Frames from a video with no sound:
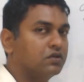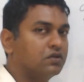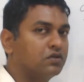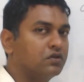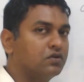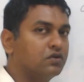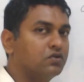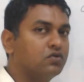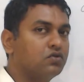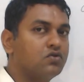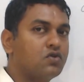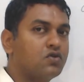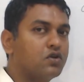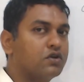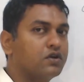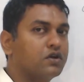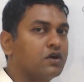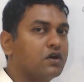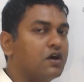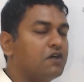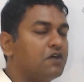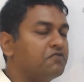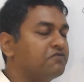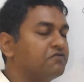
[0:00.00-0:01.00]
sir. Not
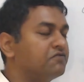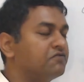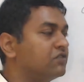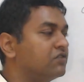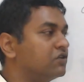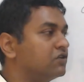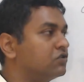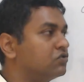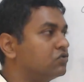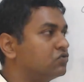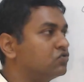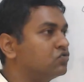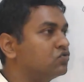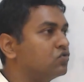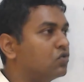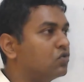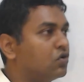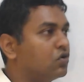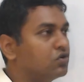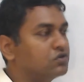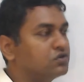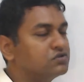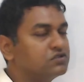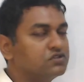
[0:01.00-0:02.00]
halfway through
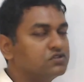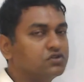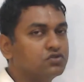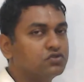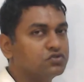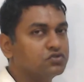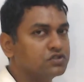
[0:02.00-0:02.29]
or zero